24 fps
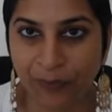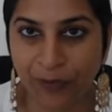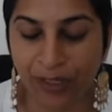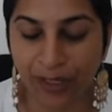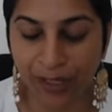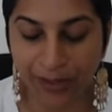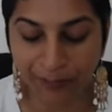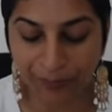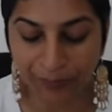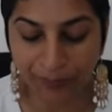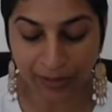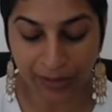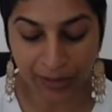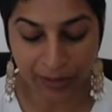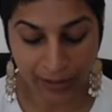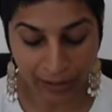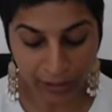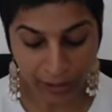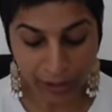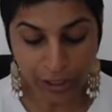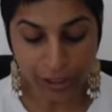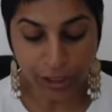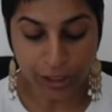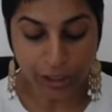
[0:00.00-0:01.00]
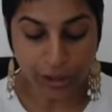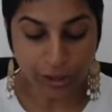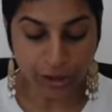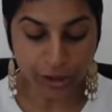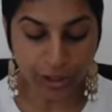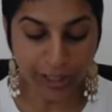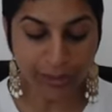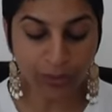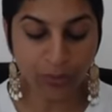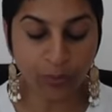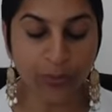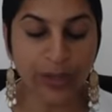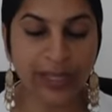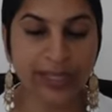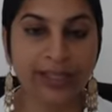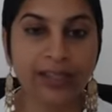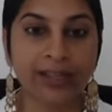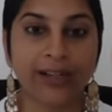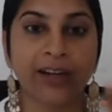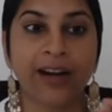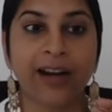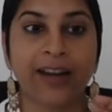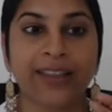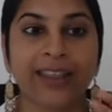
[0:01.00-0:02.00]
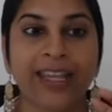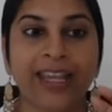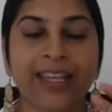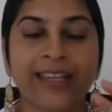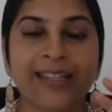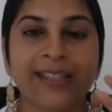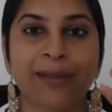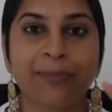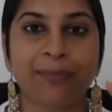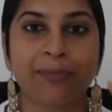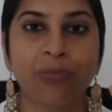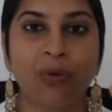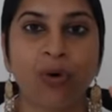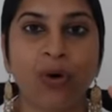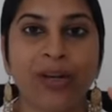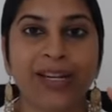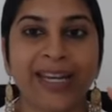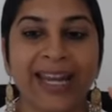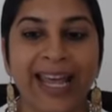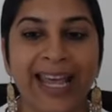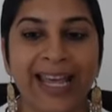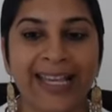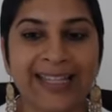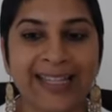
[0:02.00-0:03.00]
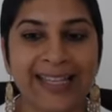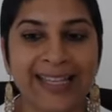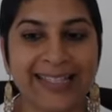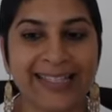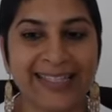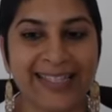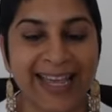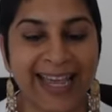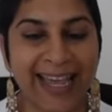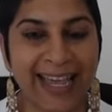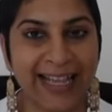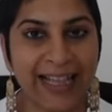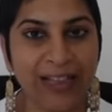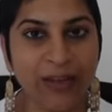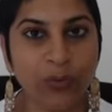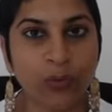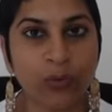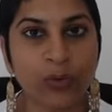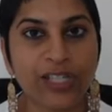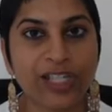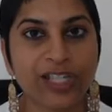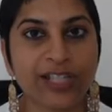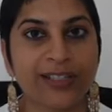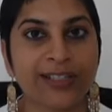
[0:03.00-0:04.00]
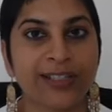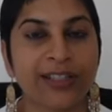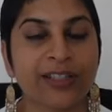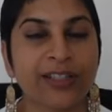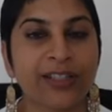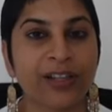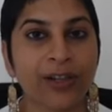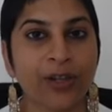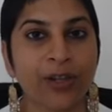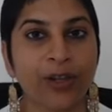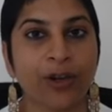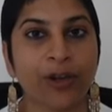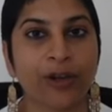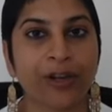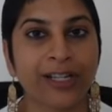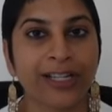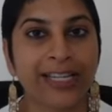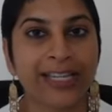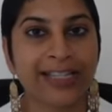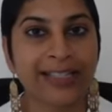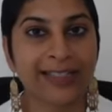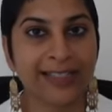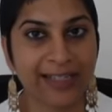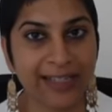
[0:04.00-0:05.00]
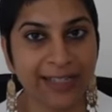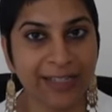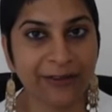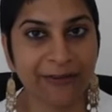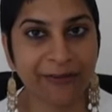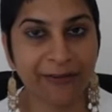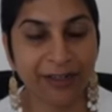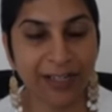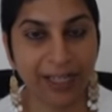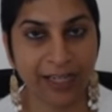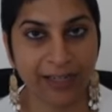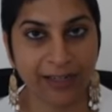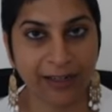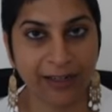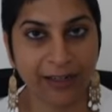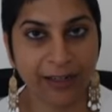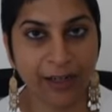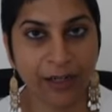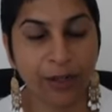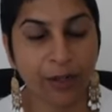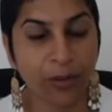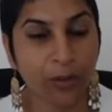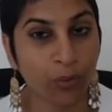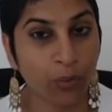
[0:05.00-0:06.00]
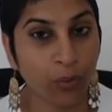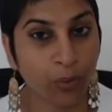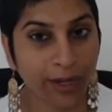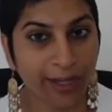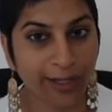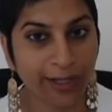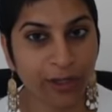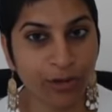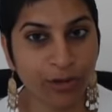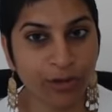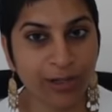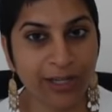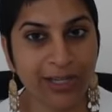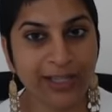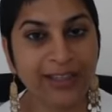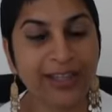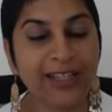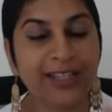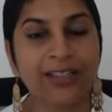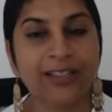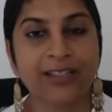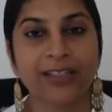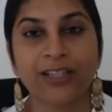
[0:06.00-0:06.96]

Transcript: Okay, check whether they support SSL, which is the security certificate. Where do you check this?